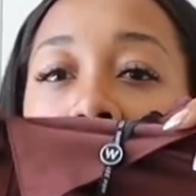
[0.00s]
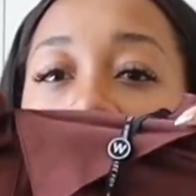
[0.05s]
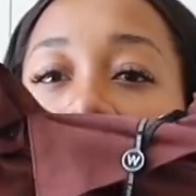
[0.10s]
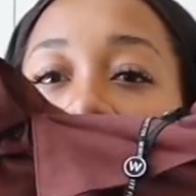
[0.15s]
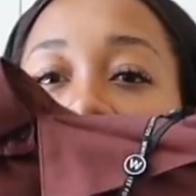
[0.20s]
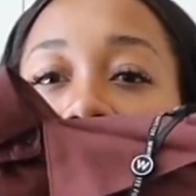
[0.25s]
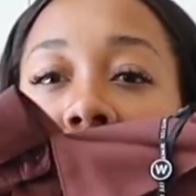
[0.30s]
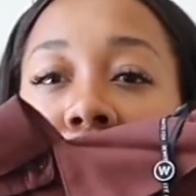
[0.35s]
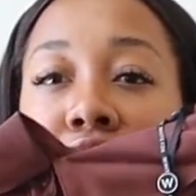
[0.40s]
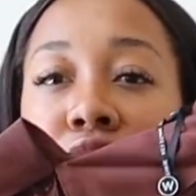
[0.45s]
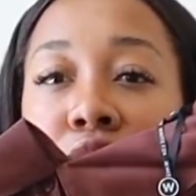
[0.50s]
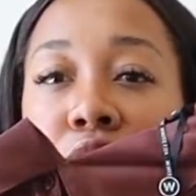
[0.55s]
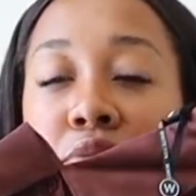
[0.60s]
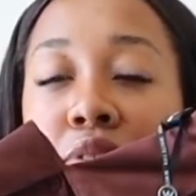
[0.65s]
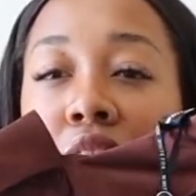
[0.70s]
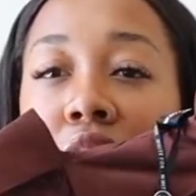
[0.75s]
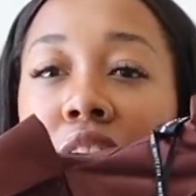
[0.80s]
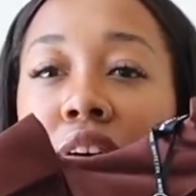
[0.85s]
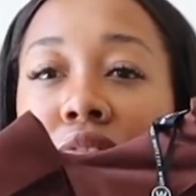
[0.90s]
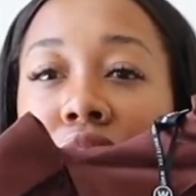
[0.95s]
bathing suit
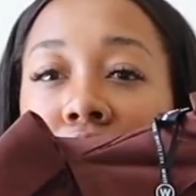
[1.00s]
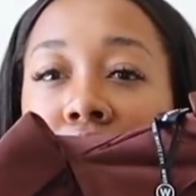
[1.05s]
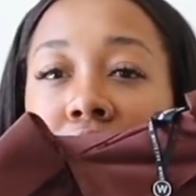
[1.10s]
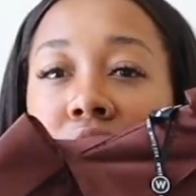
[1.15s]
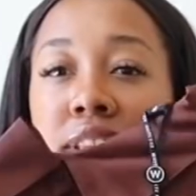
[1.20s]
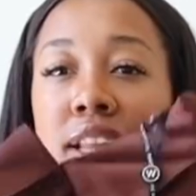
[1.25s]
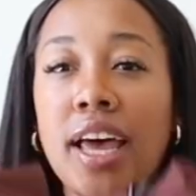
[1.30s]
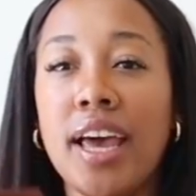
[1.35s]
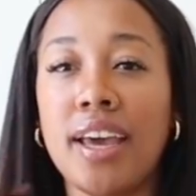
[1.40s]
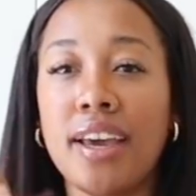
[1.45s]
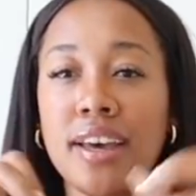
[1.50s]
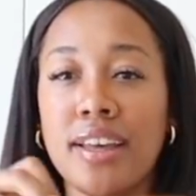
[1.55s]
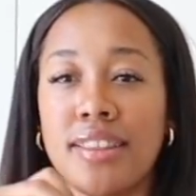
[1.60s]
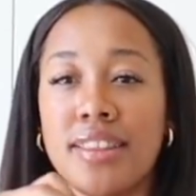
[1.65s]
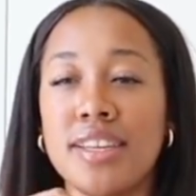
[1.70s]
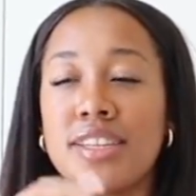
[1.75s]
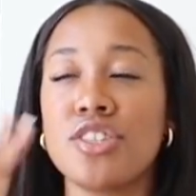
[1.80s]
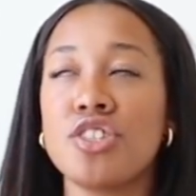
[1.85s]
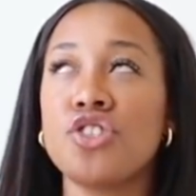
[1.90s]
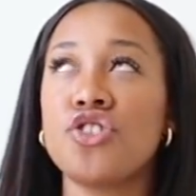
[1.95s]
cover. Like,
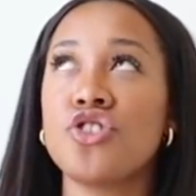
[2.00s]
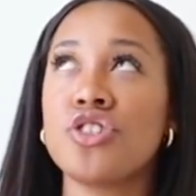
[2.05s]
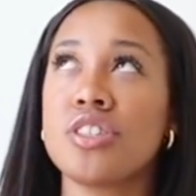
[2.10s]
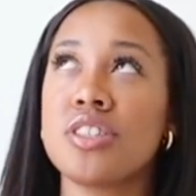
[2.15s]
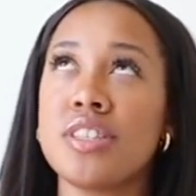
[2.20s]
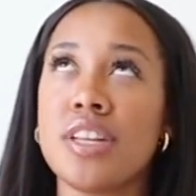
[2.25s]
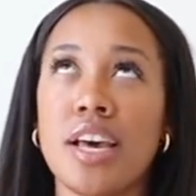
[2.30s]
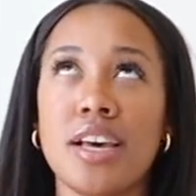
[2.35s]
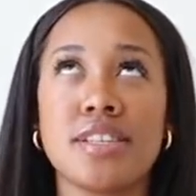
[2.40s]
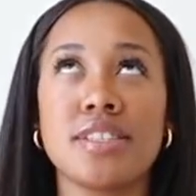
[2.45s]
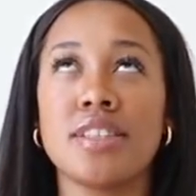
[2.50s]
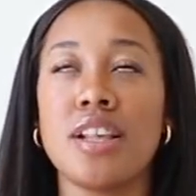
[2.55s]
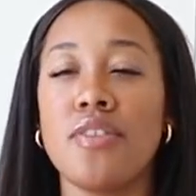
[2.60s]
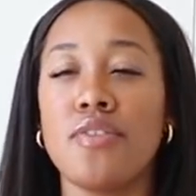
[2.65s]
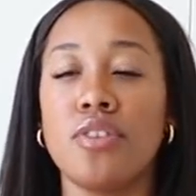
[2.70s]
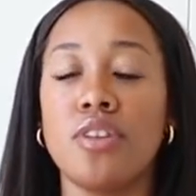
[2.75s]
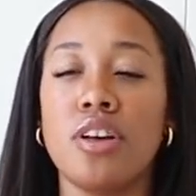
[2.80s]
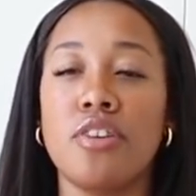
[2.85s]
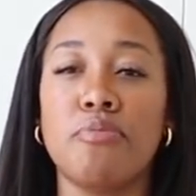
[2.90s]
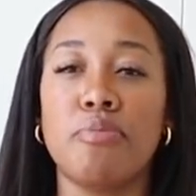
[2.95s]
this is just next
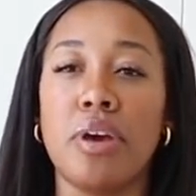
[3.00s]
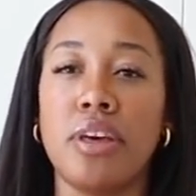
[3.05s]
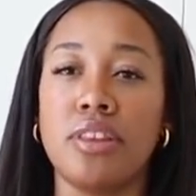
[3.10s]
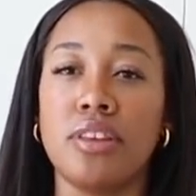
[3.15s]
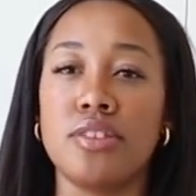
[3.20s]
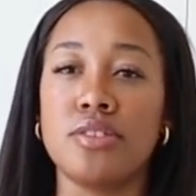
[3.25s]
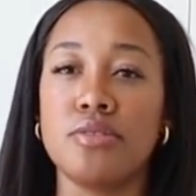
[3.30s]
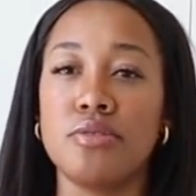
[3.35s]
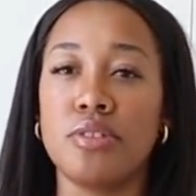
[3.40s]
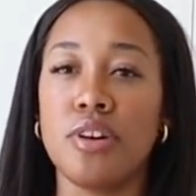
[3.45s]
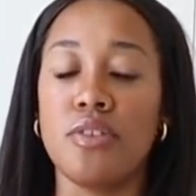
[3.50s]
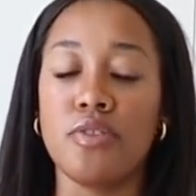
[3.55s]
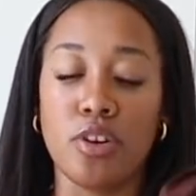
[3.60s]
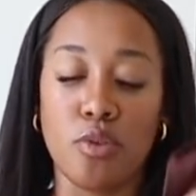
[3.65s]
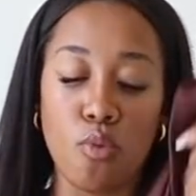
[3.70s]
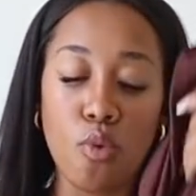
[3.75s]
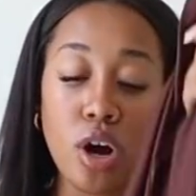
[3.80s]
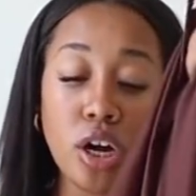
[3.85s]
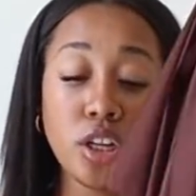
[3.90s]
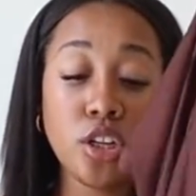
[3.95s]
level of bathing suit cover.
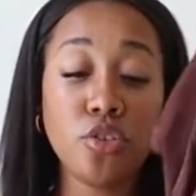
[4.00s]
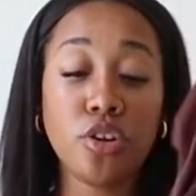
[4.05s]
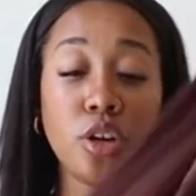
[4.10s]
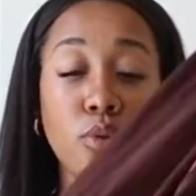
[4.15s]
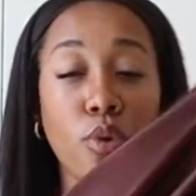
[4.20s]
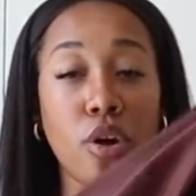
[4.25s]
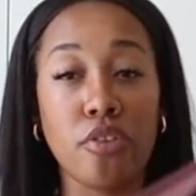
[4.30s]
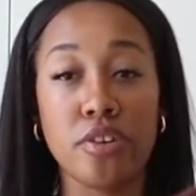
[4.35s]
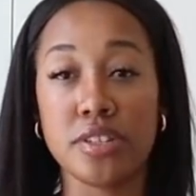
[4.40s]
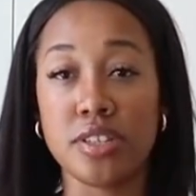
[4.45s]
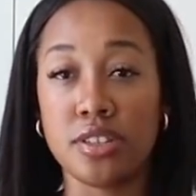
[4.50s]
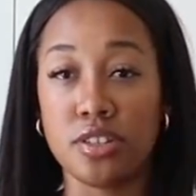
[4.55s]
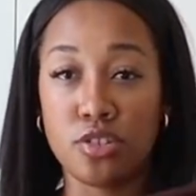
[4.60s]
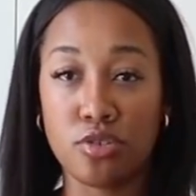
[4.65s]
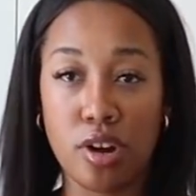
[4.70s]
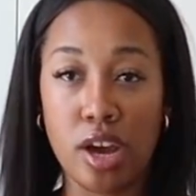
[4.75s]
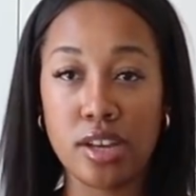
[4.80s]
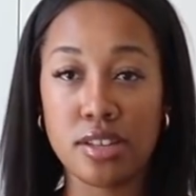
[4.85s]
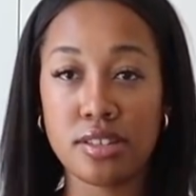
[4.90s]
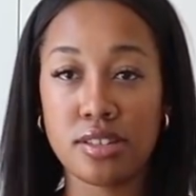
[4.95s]
One, you can wear this as a
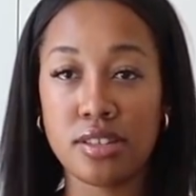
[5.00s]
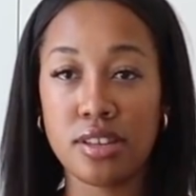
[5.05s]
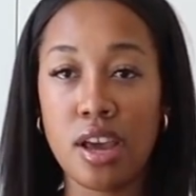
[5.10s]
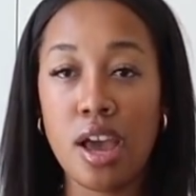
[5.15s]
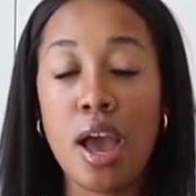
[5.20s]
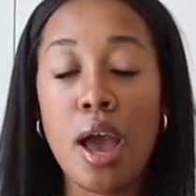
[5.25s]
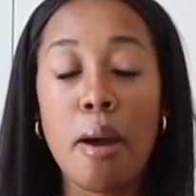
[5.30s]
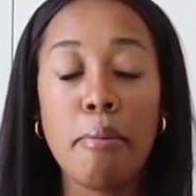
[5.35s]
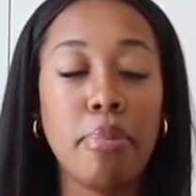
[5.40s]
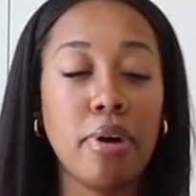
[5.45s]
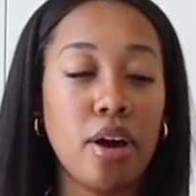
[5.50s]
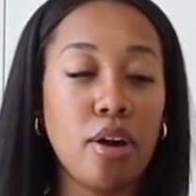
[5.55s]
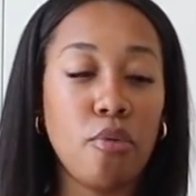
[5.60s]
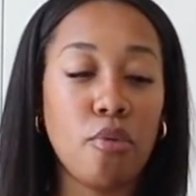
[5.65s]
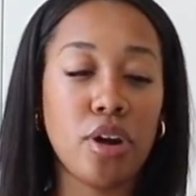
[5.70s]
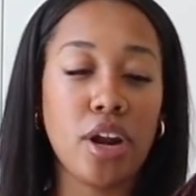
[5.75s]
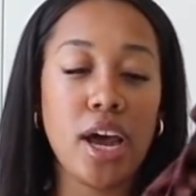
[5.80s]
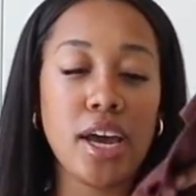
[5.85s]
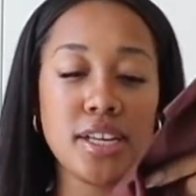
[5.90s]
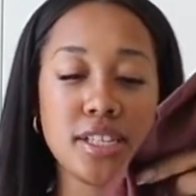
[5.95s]
dress, But
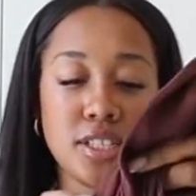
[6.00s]
when I